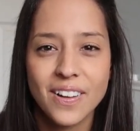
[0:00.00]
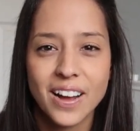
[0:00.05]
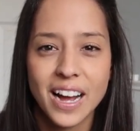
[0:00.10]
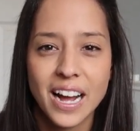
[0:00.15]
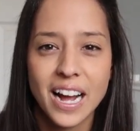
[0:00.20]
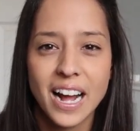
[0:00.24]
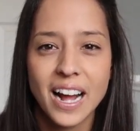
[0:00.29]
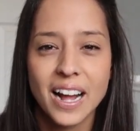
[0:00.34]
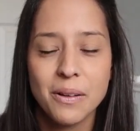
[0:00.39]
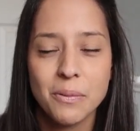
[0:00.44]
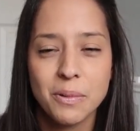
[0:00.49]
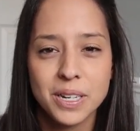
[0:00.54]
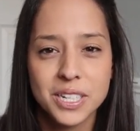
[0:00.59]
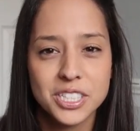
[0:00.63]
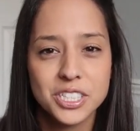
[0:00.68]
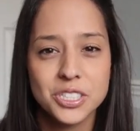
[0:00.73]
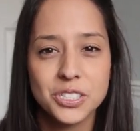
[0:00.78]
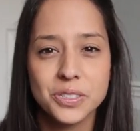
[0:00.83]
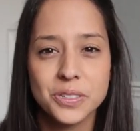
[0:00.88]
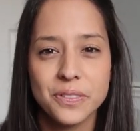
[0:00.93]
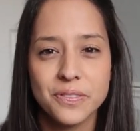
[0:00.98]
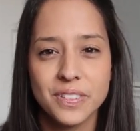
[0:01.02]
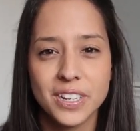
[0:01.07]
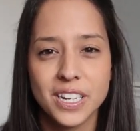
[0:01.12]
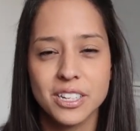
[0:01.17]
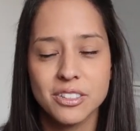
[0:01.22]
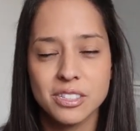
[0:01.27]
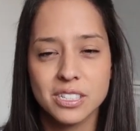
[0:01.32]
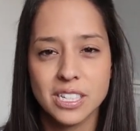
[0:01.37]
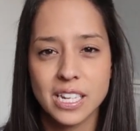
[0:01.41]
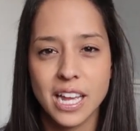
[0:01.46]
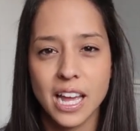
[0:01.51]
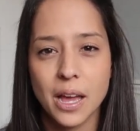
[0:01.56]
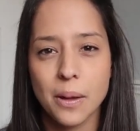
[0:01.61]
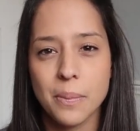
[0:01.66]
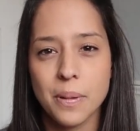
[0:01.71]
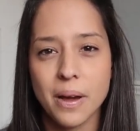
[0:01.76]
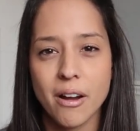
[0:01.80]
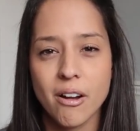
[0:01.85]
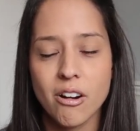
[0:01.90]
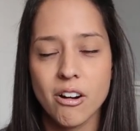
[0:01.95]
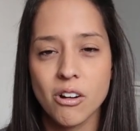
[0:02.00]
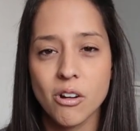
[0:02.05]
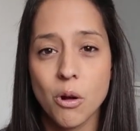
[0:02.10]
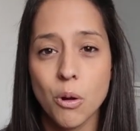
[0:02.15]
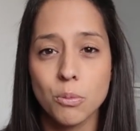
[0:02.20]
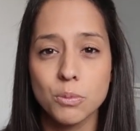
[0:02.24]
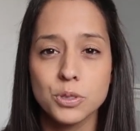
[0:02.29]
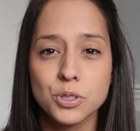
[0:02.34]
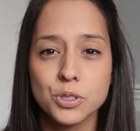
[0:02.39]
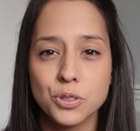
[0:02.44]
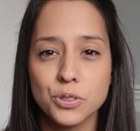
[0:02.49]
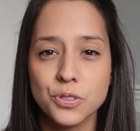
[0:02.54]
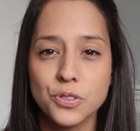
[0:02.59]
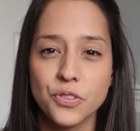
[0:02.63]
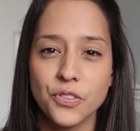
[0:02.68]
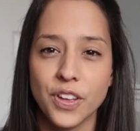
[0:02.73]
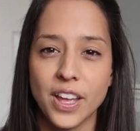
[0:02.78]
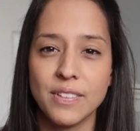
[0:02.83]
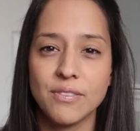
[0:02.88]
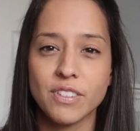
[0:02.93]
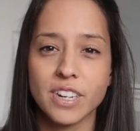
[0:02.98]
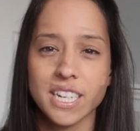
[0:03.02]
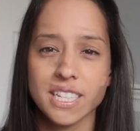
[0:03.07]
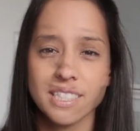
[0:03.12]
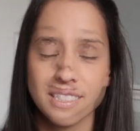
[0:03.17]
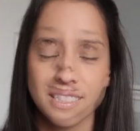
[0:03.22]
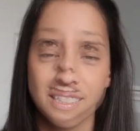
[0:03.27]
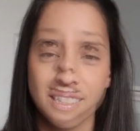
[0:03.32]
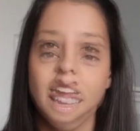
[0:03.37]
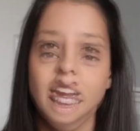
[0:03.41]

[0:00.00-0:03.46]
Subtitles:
I wanted to do a video today about our homeschool favorites.